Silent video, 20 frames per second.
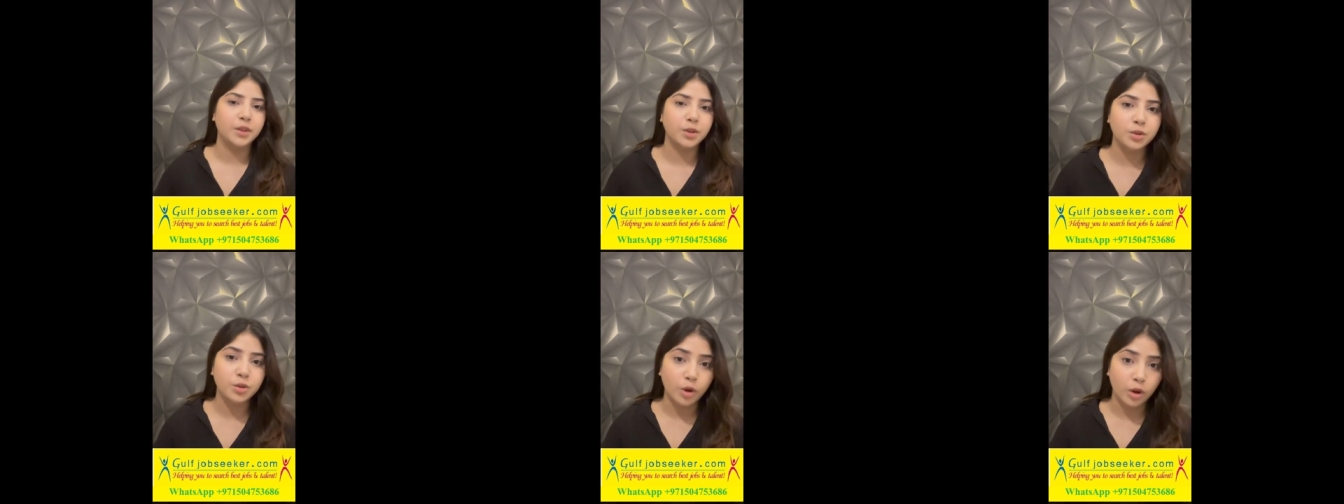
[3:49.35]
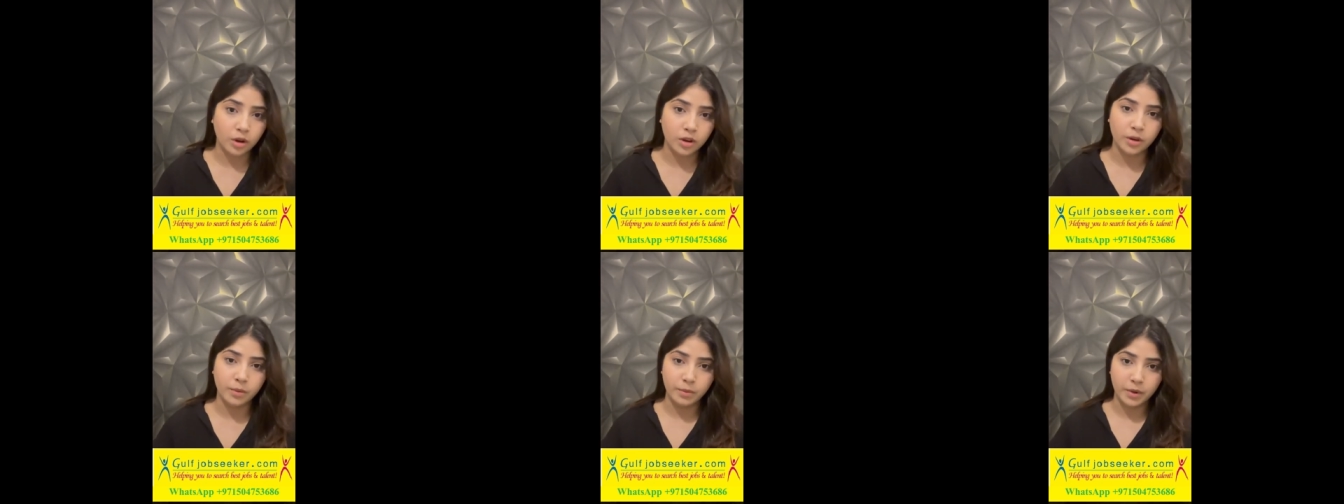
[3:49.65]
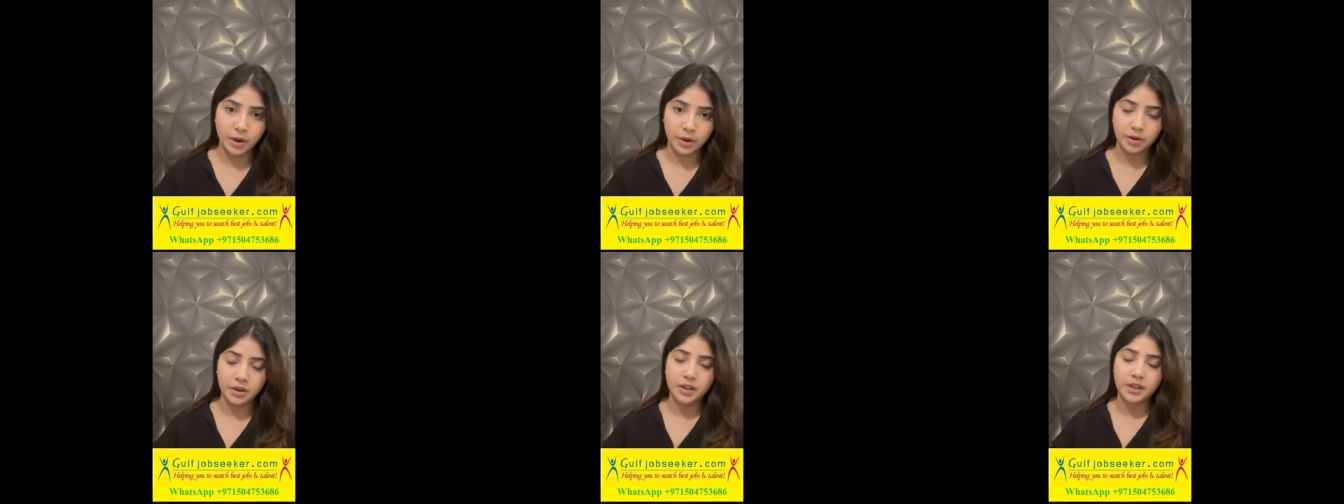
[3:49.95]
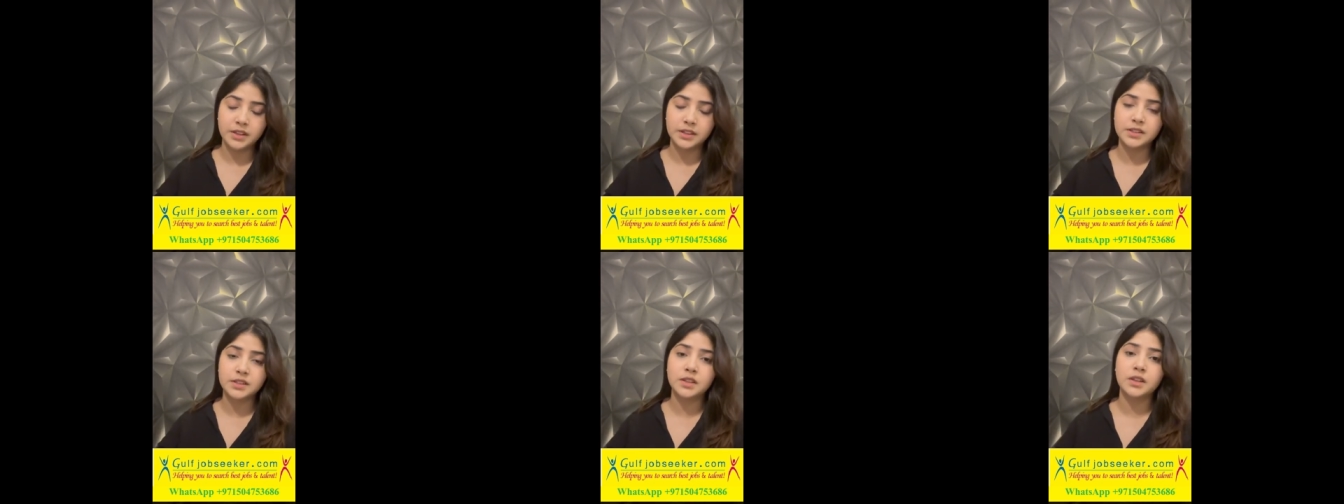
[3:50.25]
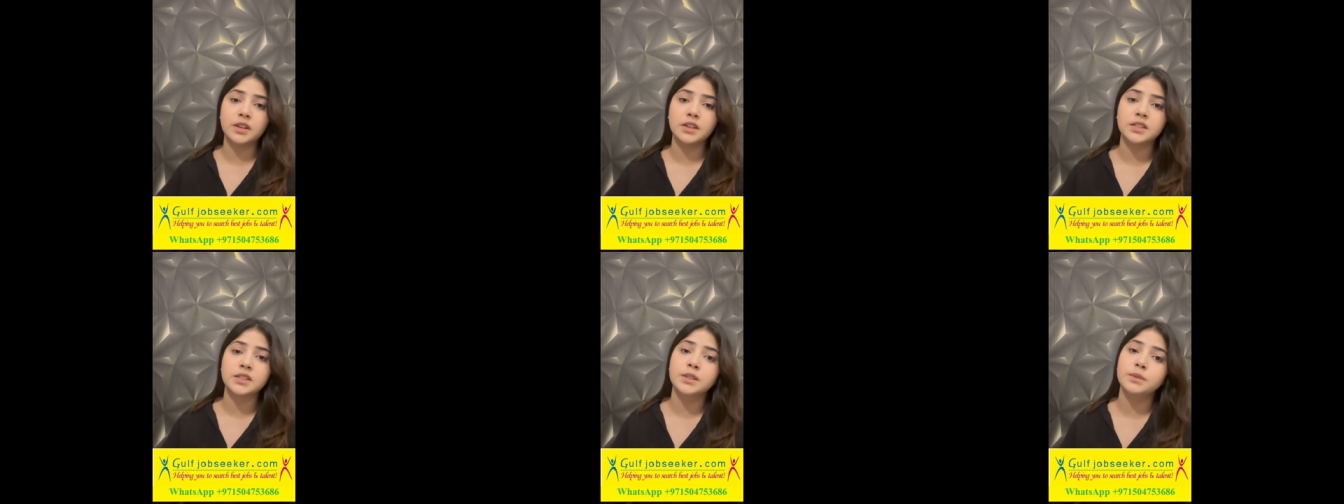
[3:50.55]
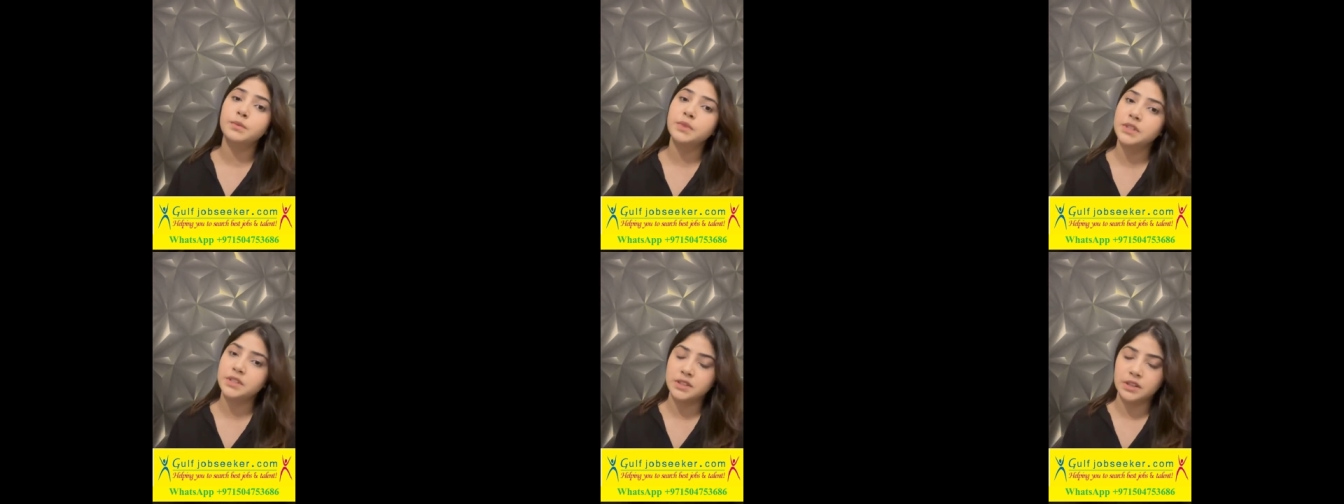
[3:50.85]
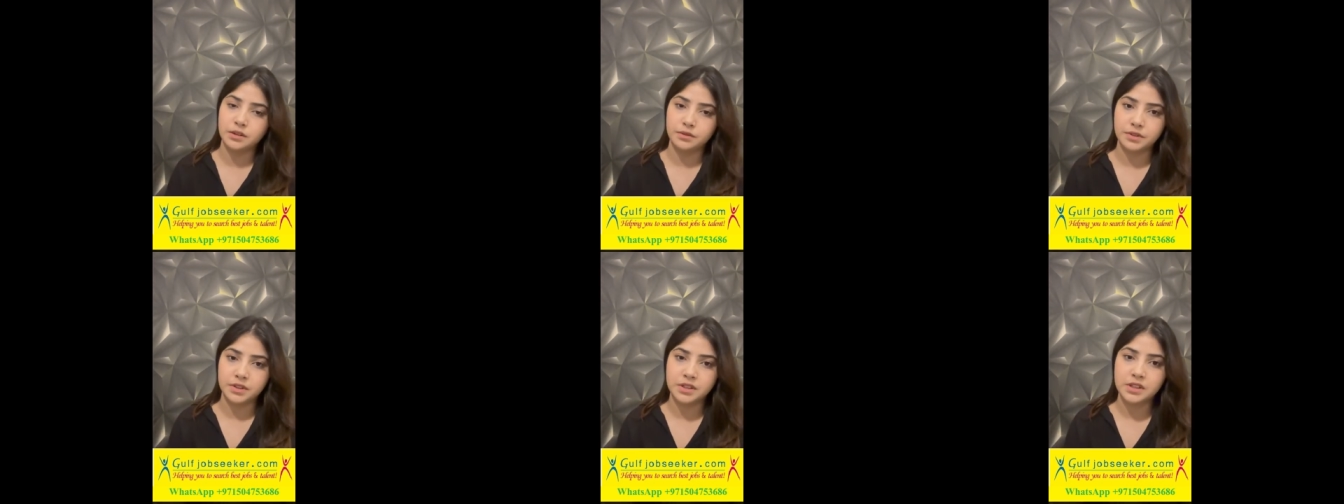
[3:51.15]
to talk about is customer
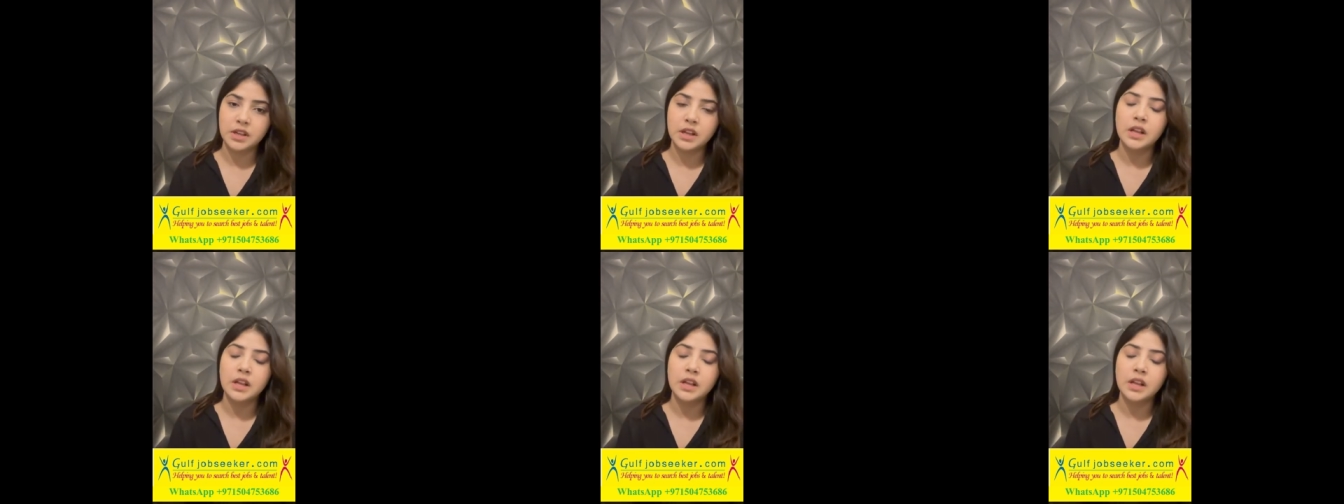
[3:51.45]
service.